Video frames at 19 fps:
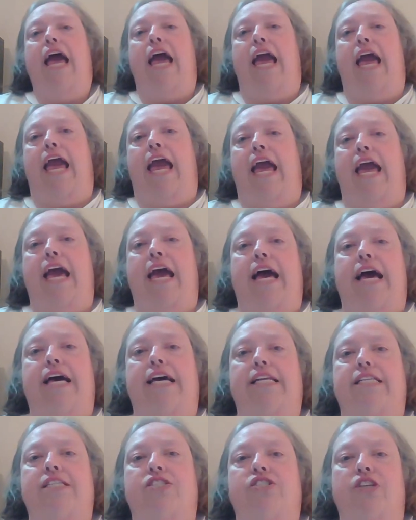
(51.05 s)

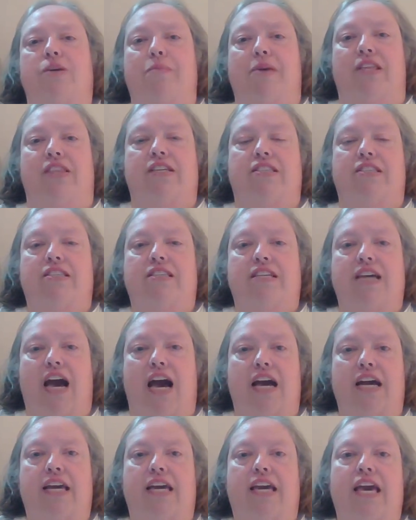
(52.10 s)
and Jimmy the
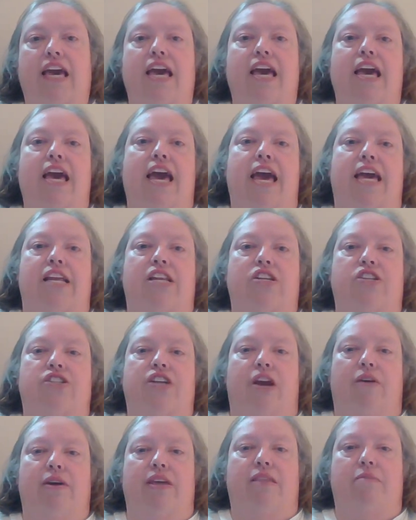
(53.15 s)
Skunk, and
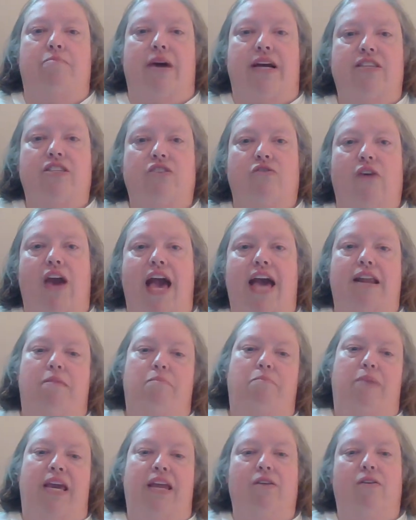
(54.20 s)
Jerry the Muskrat, and
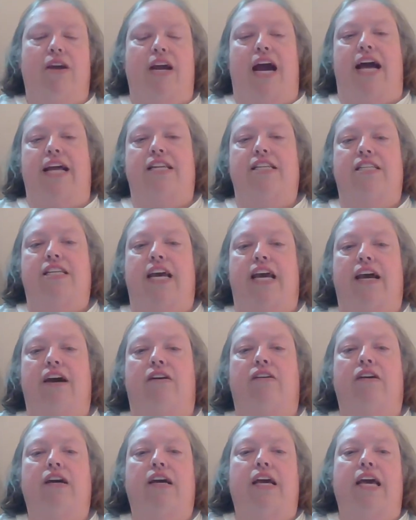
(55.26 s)
Peter
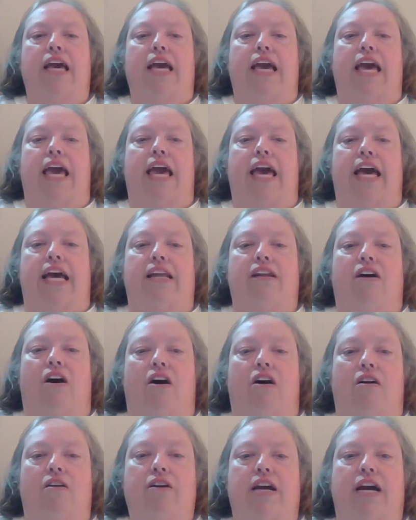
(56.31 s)
Cottontail, and
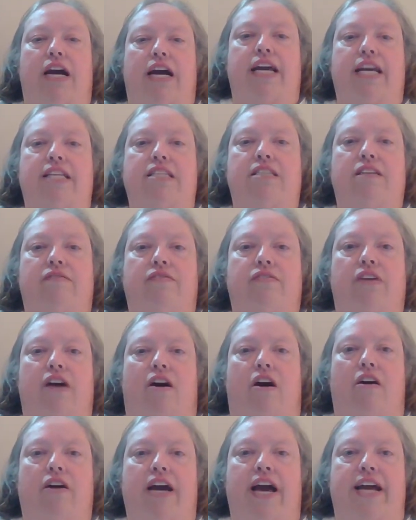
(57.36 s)
all kinds of
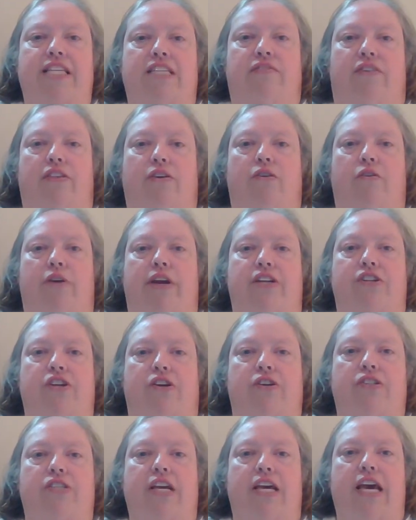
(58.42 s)
all kinds of other
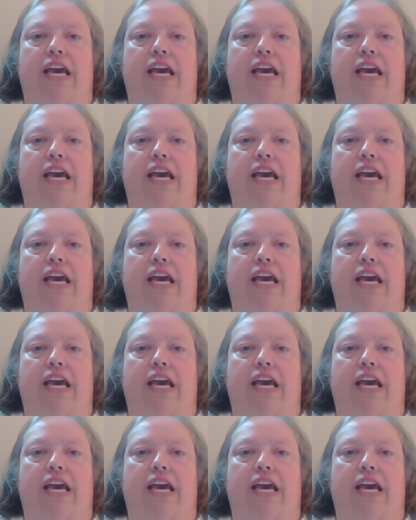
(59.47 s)
creatures